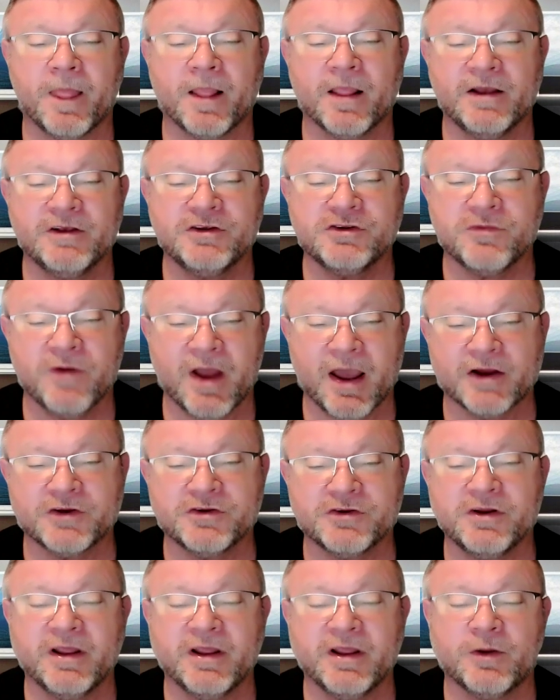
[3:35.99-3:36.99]
Less
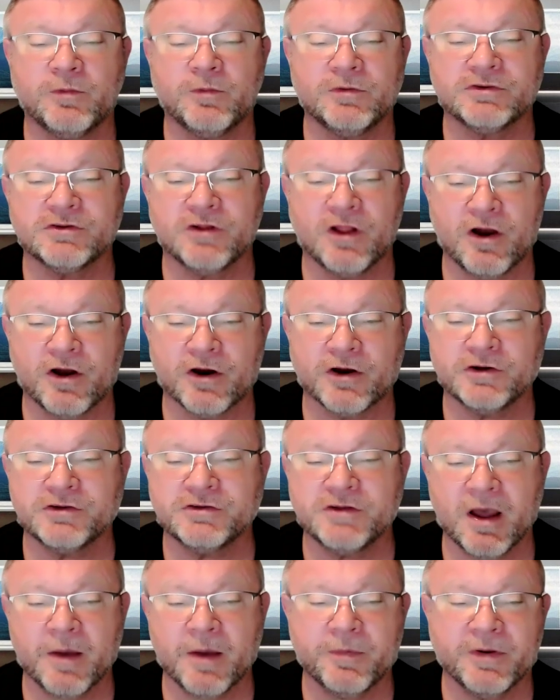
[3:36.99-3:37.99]
traction equals longer
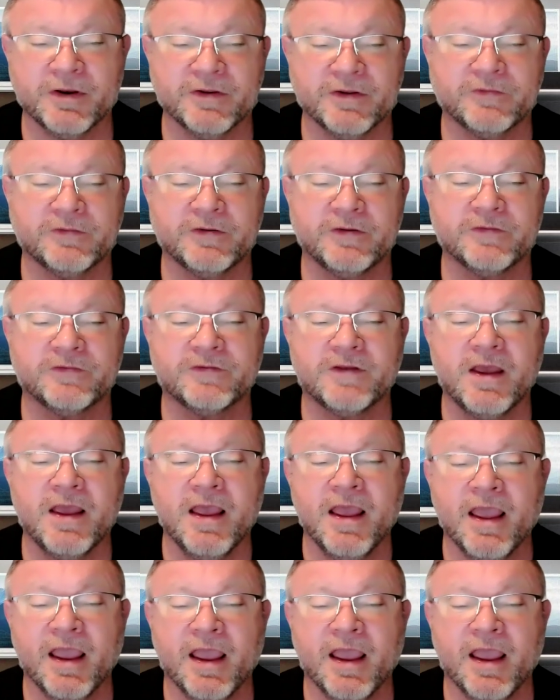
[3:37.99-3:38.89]
stopping distance.